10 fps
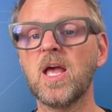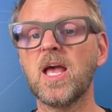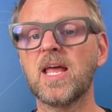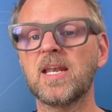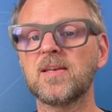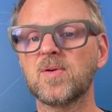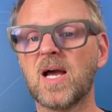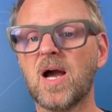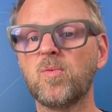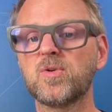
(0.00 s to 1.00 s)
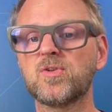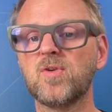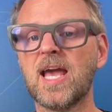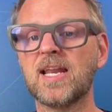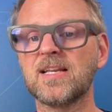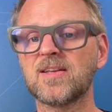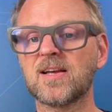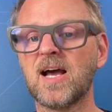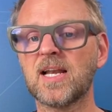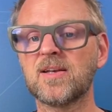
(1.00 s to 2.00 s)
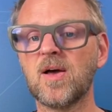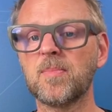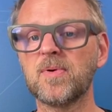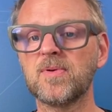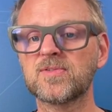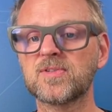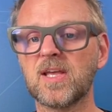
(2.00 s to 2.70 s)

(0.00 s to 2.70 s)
and how would you add in the card numbers